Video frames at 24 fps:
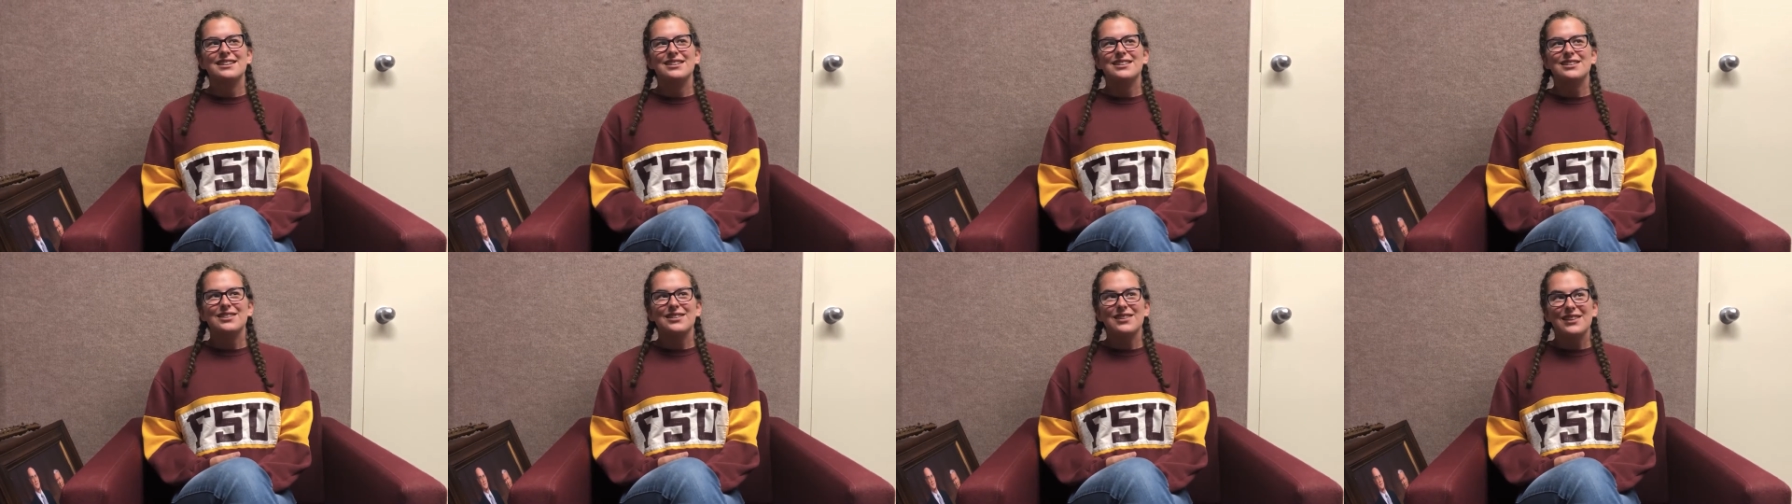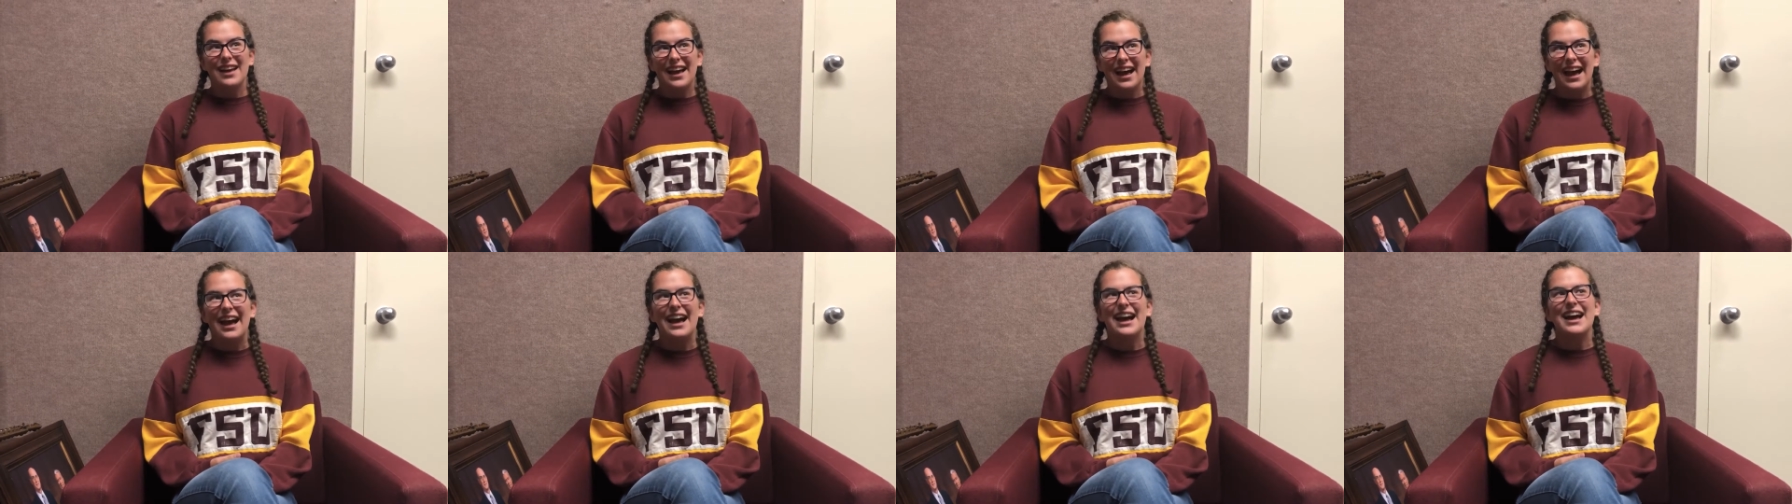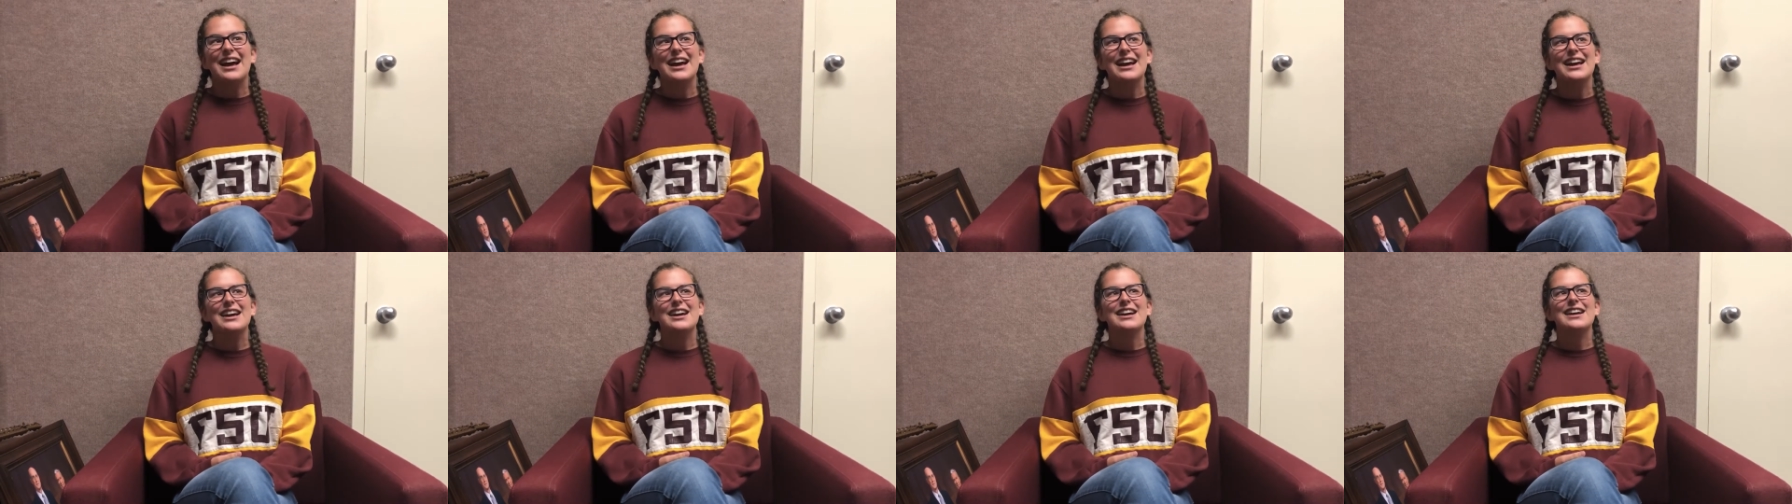so yeah,
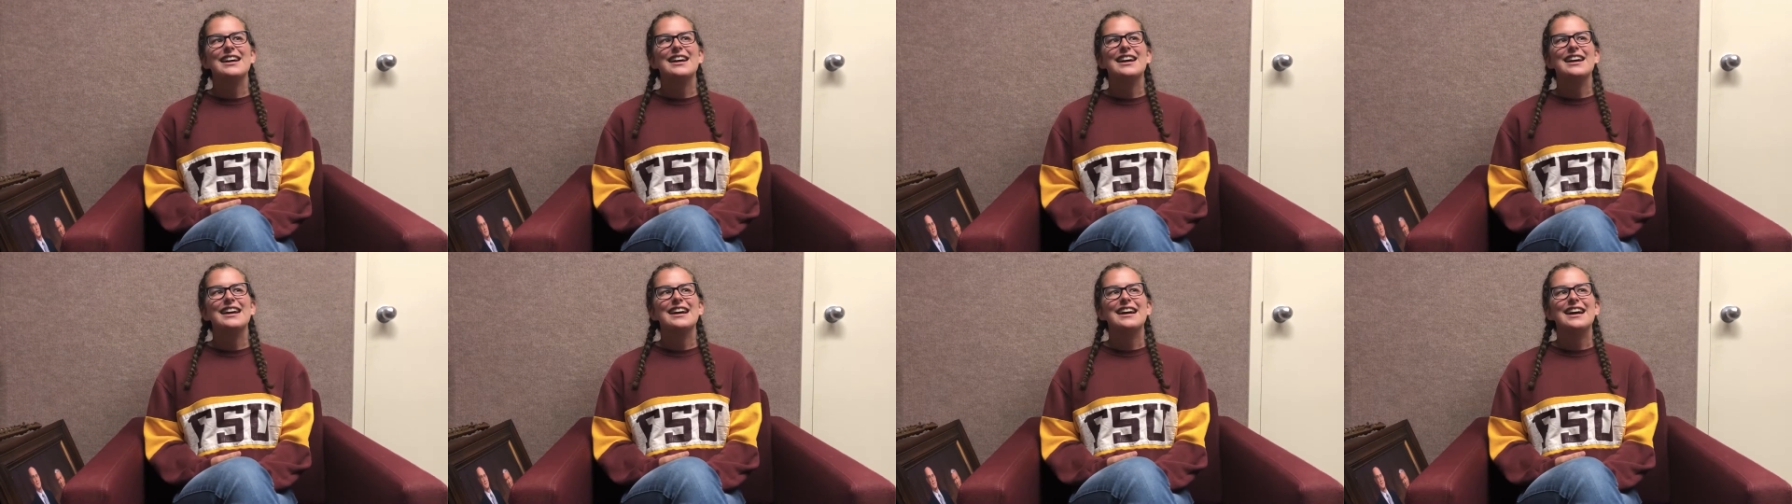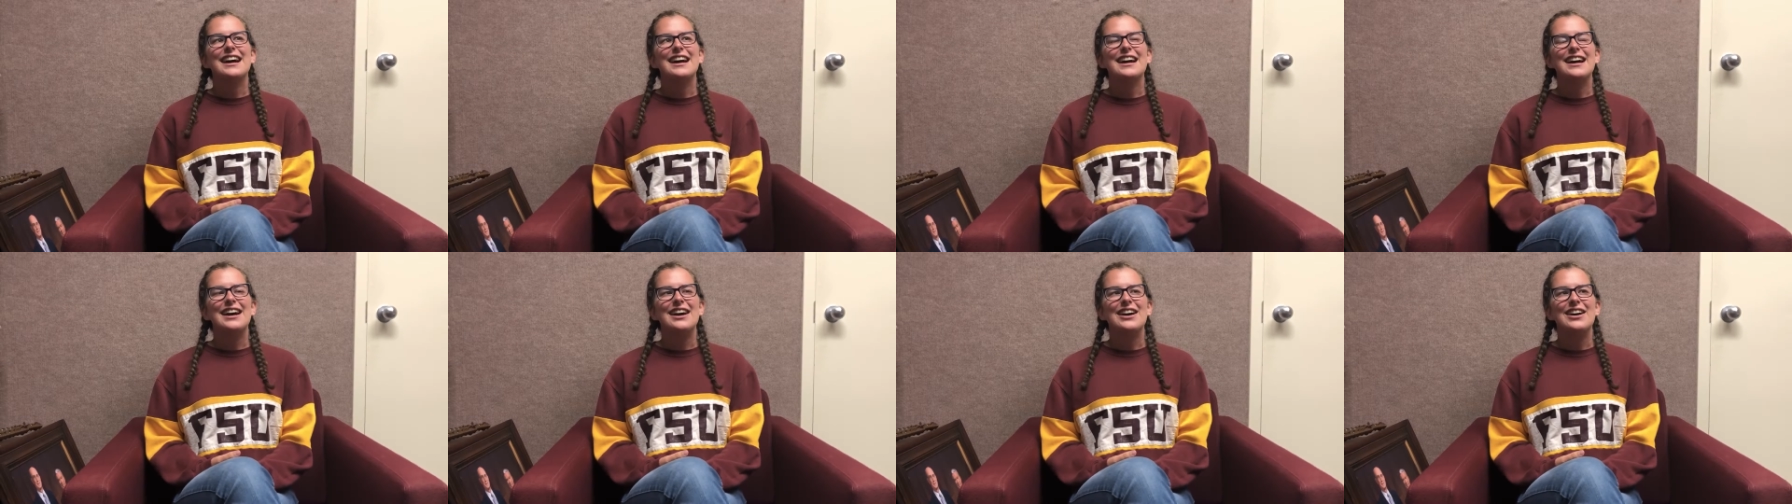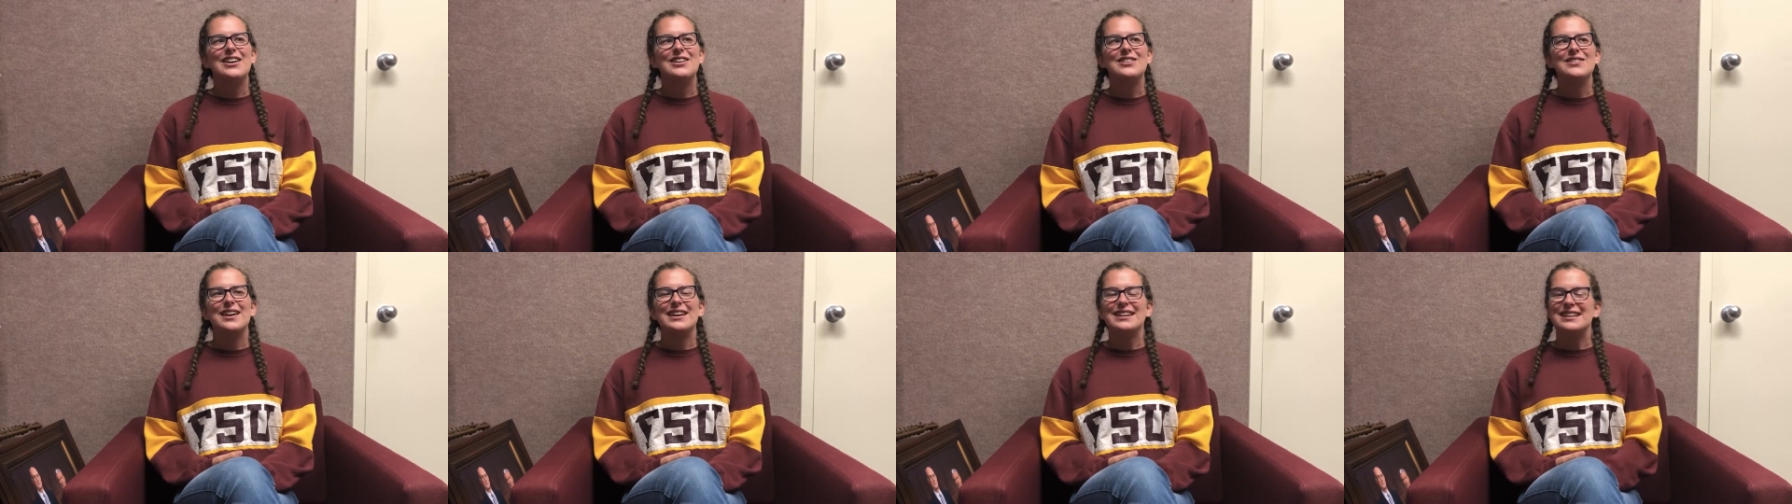um,